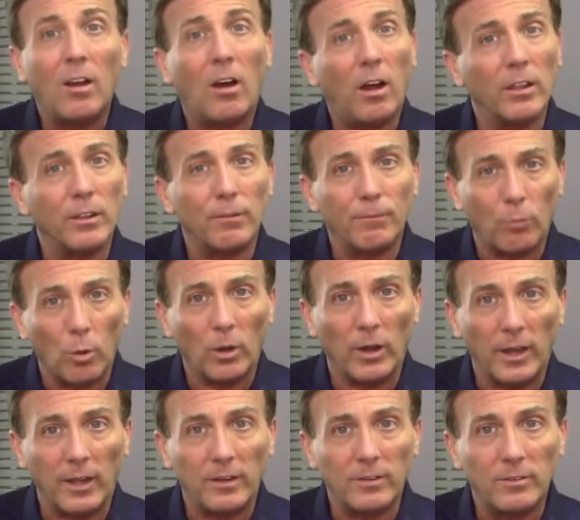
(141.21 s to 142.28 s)
on the
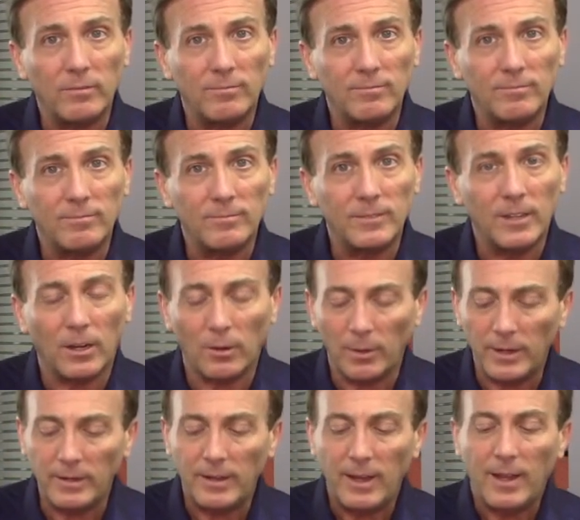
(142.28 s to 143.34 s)
forehead, all
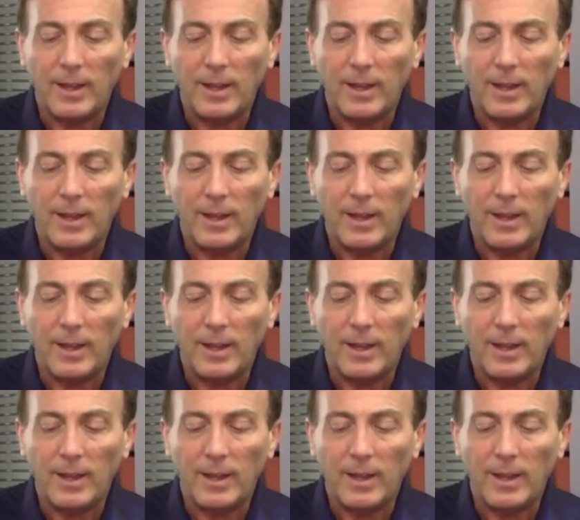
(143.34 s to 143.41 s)
right?